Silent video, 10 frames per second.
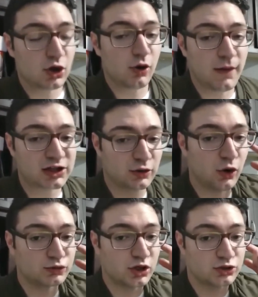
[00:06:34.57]
Patrick Mahomes
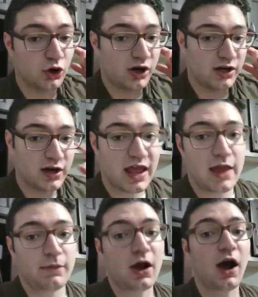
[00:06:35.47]
is going to target
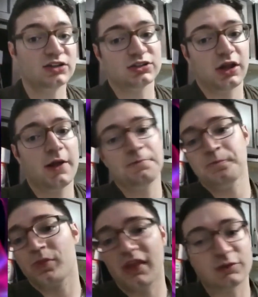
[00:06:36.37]
him constantly.
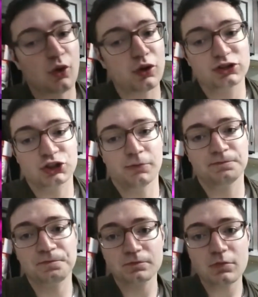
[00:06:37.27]
That's my only concern.
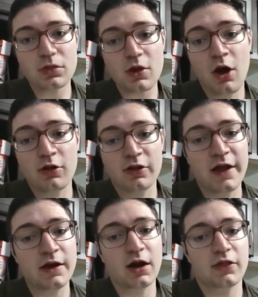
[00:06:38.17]
Other than
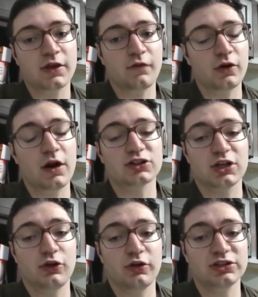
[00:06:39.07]
that, I think 49ers can
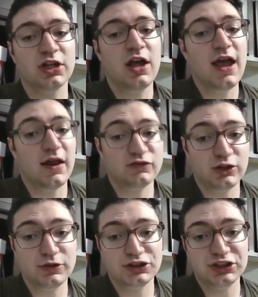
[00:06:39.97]
do this. And if
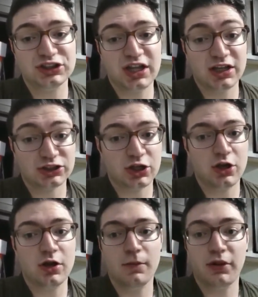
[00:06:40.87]
Jimmy G stays
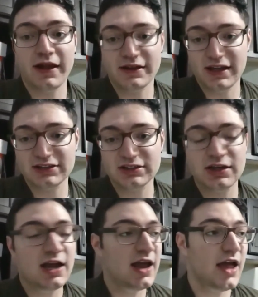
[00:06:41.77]
playing decent
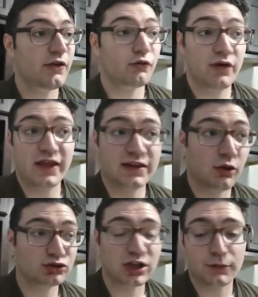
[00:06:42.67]
and they
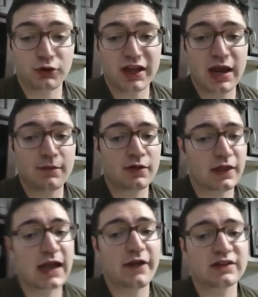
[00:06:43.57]
don't stop the run game, they
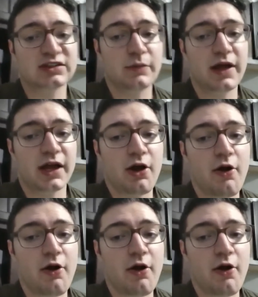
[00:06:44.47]
got this in the bag.